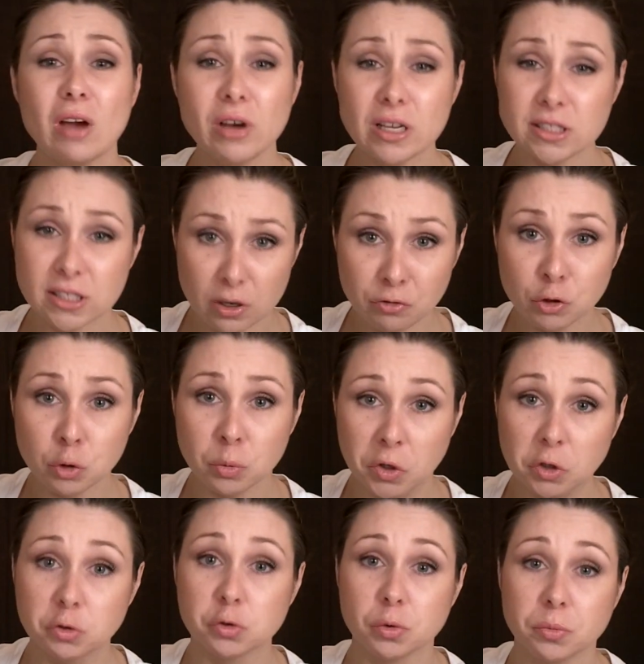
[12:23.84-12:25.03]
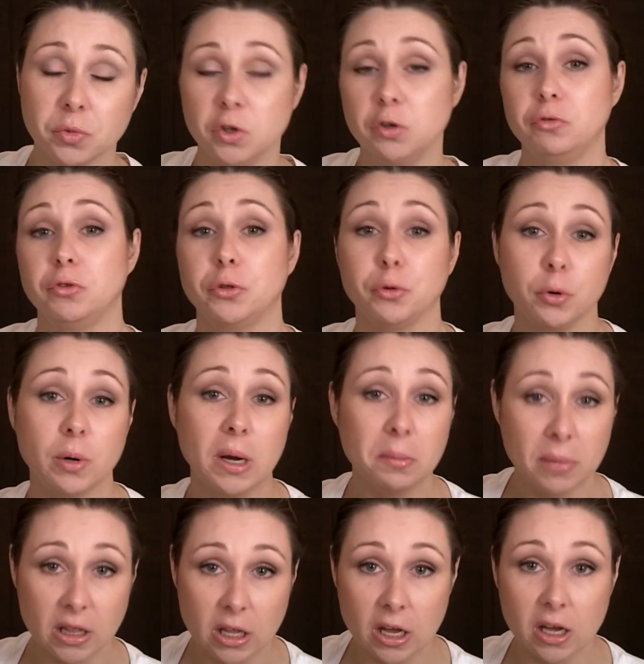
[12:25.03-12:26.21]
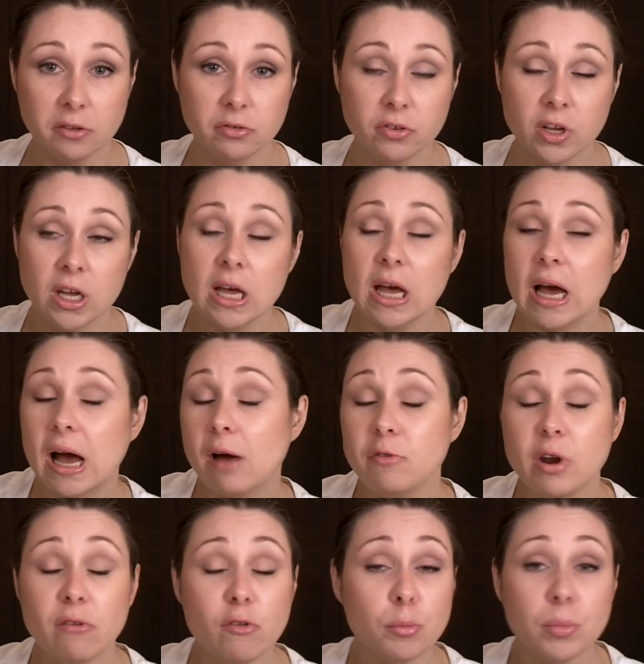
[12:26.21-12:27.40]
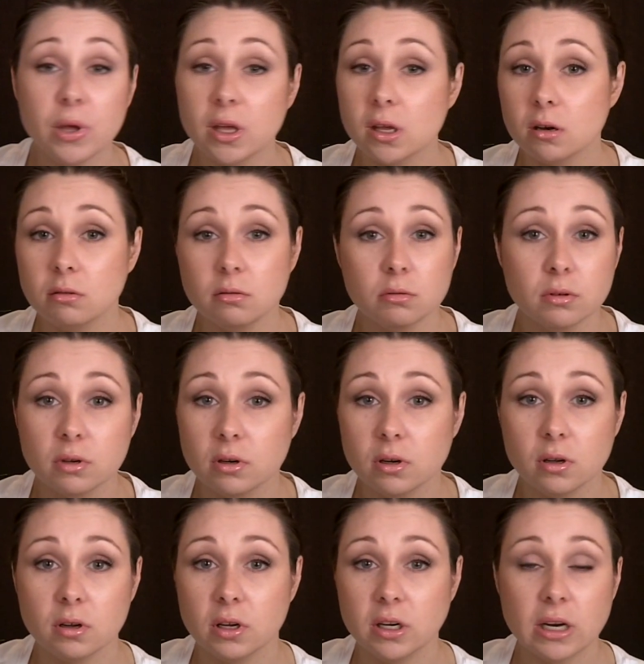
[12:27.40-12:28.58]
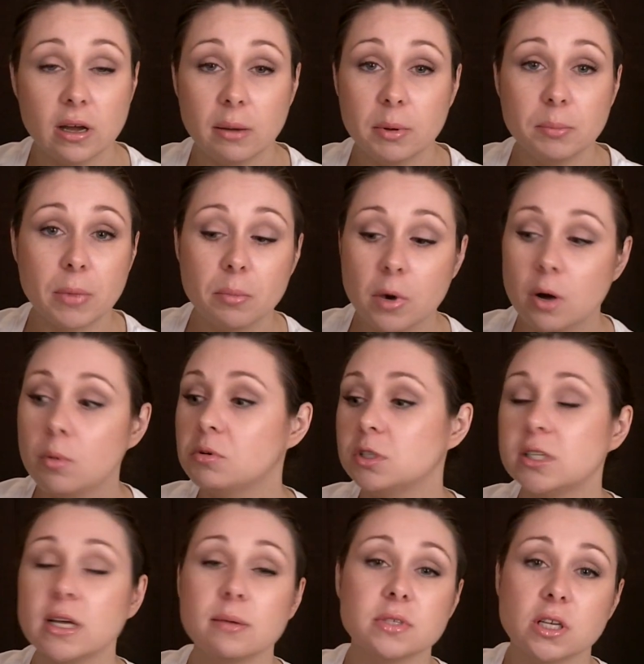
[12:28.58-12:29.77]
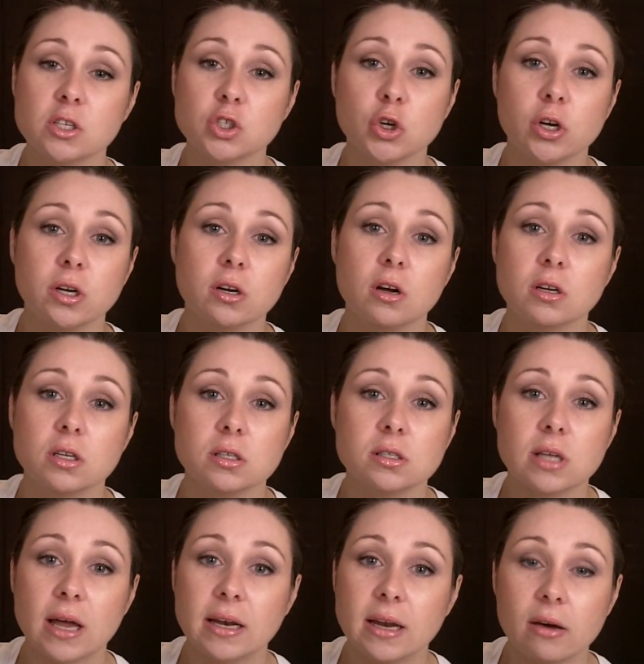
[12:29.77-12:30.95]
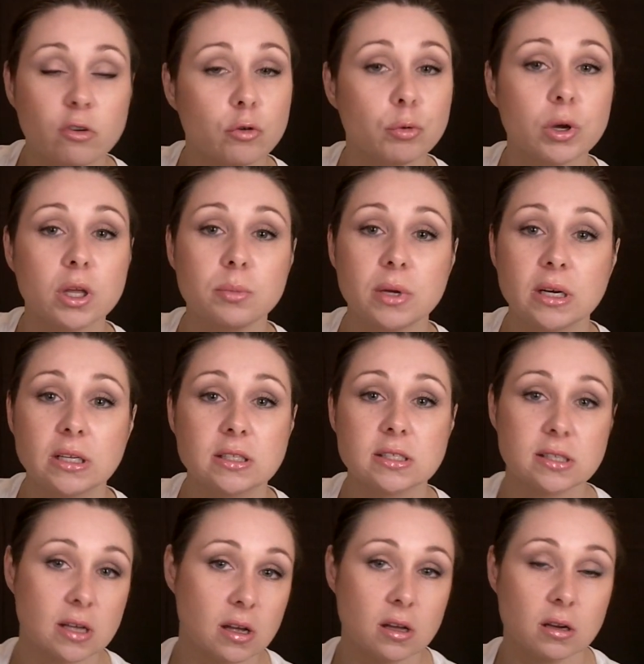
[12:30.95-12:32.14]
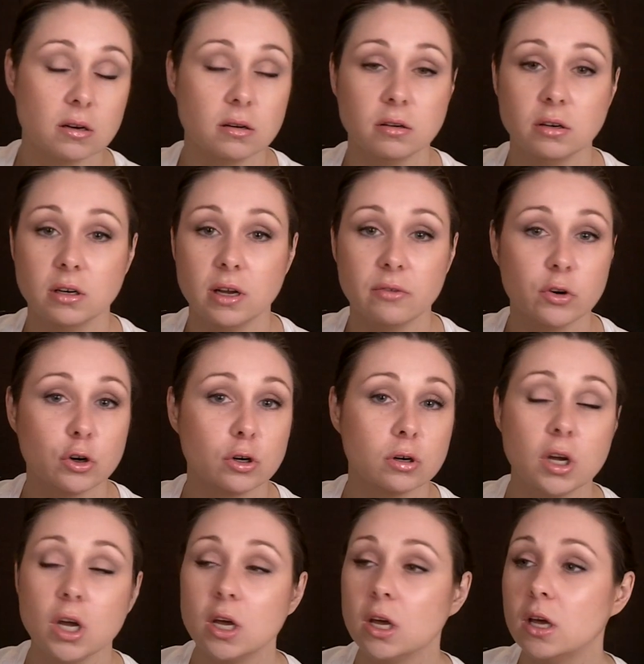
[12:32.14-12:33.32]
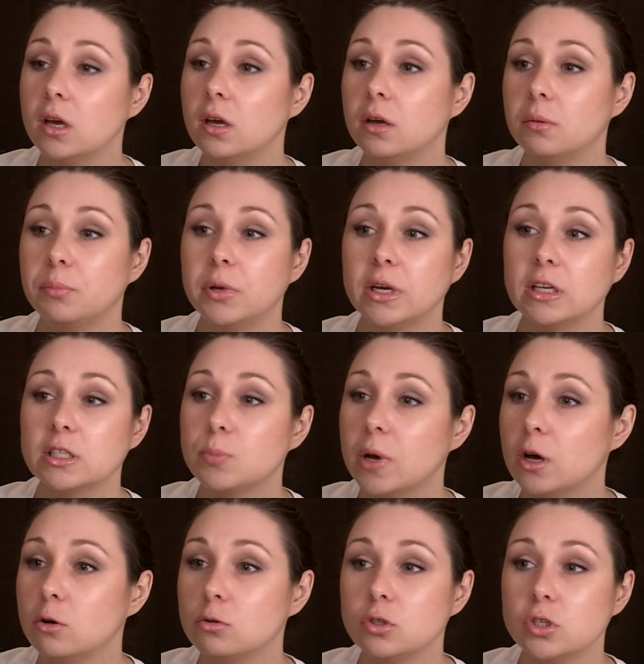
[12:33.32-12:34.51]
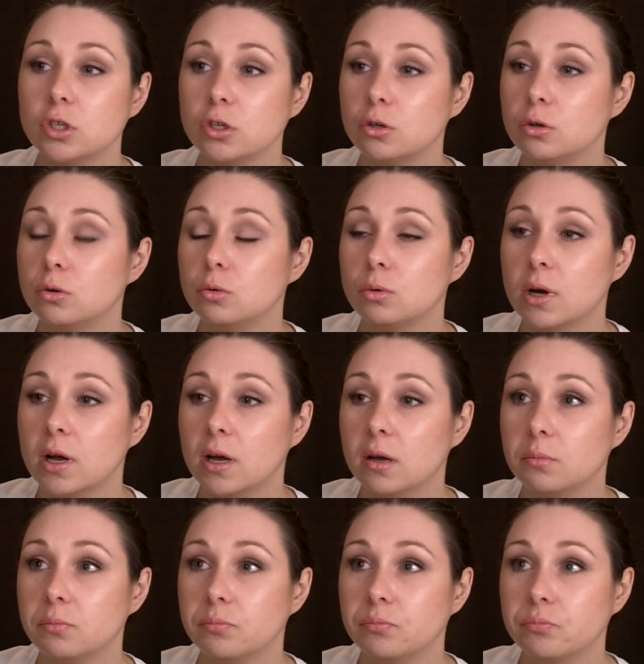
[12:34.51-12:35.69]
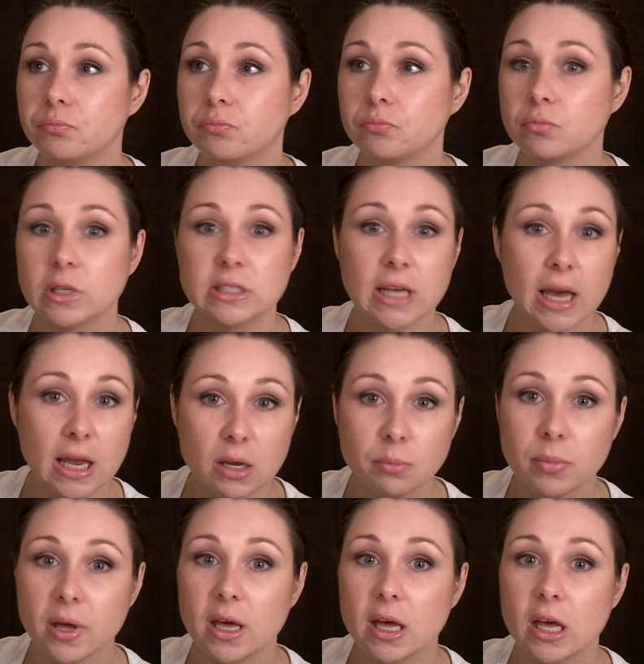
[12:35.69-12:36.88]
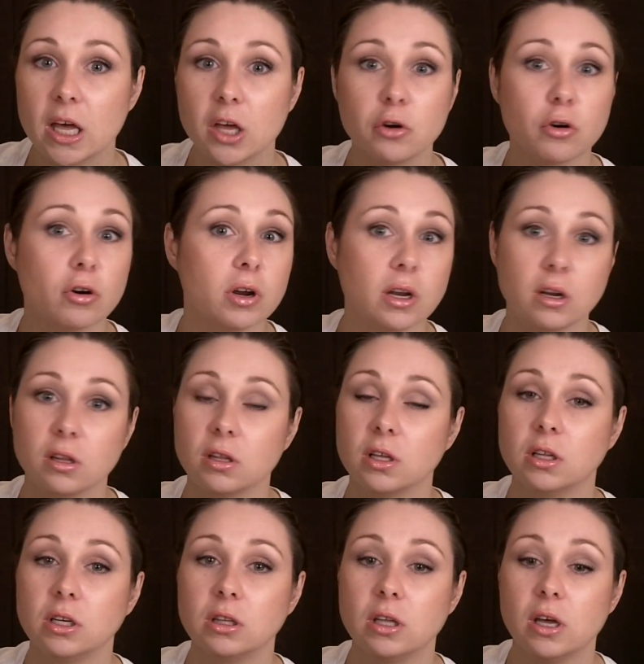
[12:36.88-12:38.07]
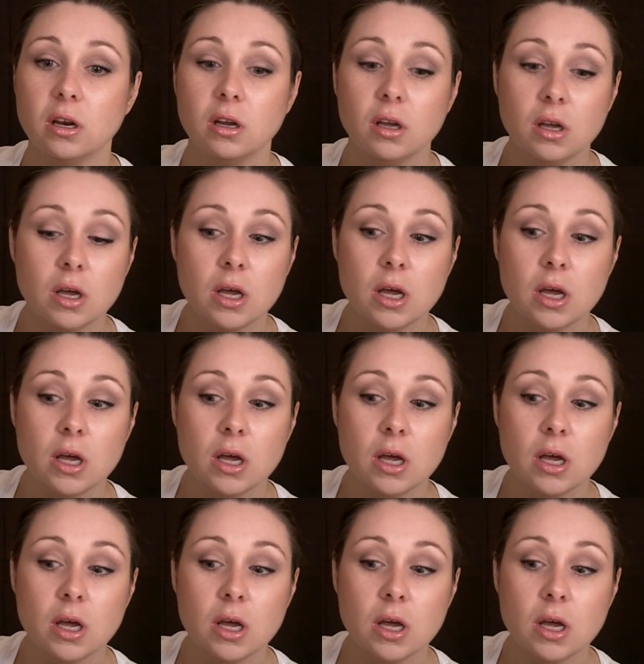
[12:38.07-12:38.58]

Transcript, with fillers: I've had several moles removed throughout my life. I've never been, I mean, my mom always kept sunscreen on us. I'd never really been in the sun, never been exposed to um, the tanning bed or anything like that.